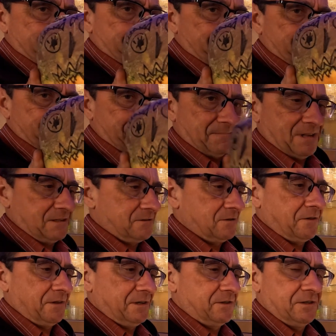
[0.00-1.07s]
Mm,
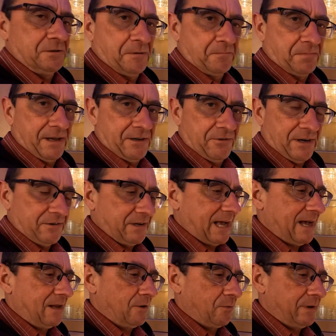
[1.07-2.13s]
so I think she's been playing around
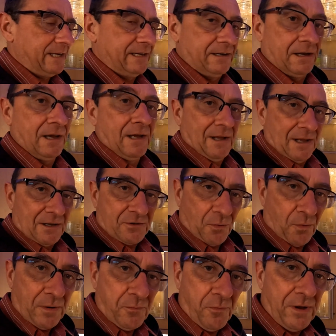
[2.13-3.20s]
at Halloween.
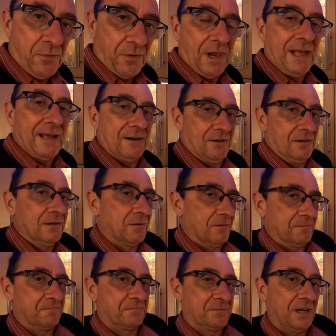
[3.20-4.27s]
So when we were little,
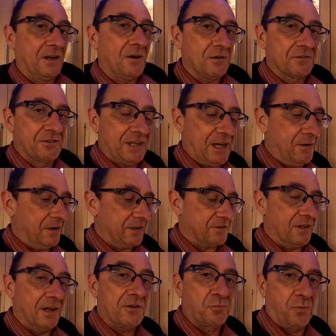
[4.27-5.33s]
in all
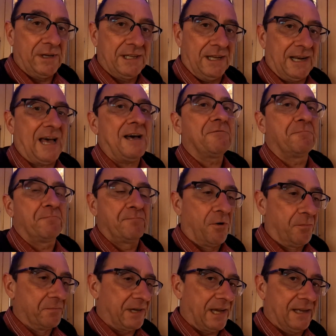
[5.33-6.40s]
seriousness, we didn't have
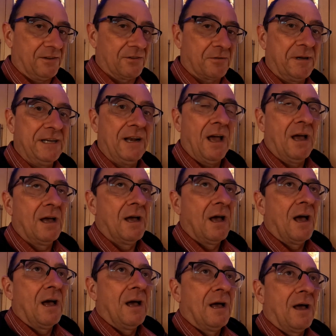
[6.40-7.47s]
pumpkins. I mean,
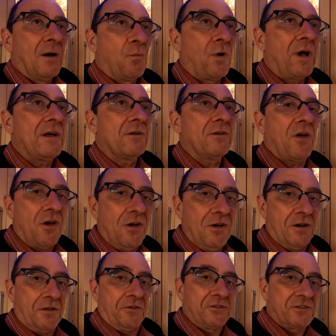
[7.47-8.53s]
where on
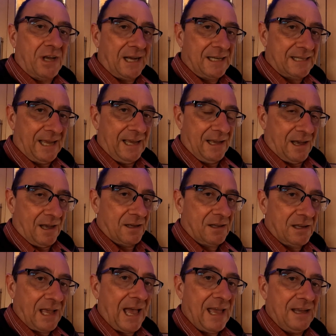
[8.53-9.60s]
earth this idea
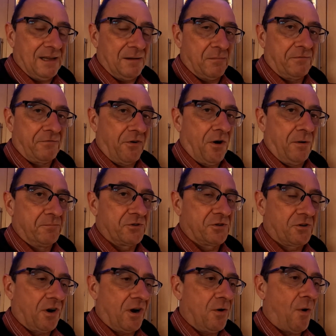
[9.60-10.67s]
came from
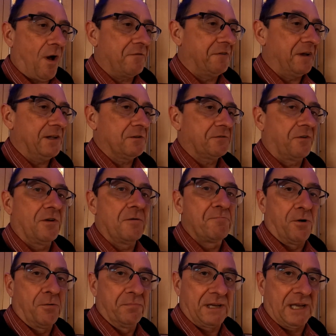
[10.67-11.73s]
to grow a field full
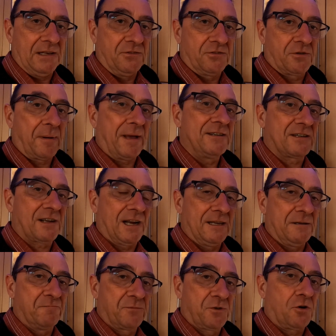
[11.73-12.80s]
of pumpkins to
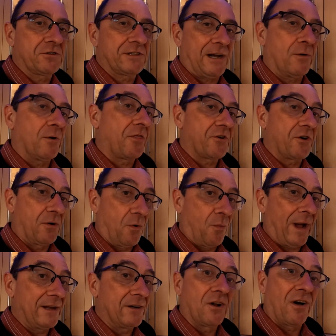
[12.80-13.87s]
basically cut out and throw
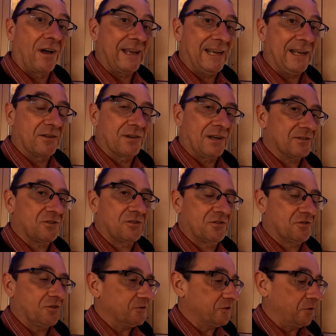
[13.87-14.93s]
away and not eat? That's
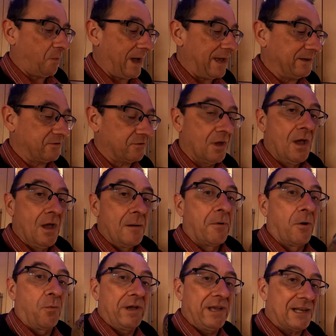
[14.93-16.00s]
such a waste.
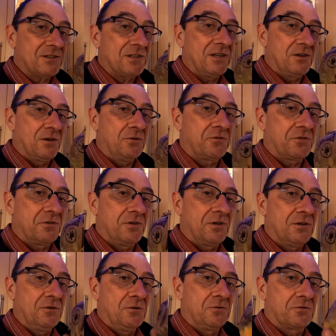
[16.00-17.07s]
But we actually used to
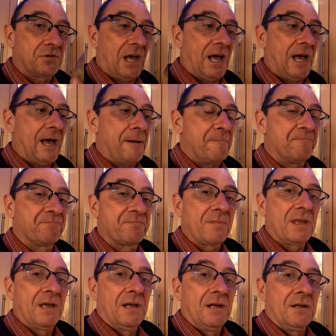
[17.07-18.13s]
use
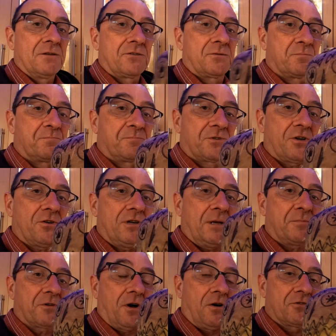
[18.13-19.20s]
um,
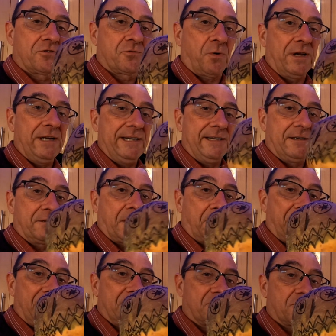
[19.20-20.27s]
turnips or swede.
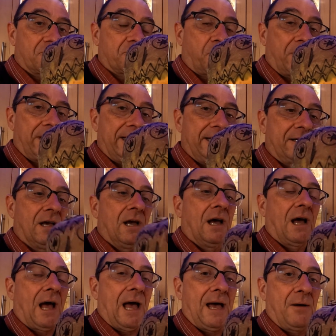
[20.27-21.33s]
I mean, this is a swede
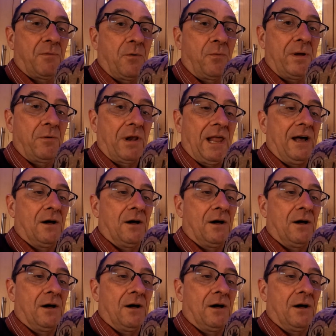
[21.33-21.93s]
uh, when we were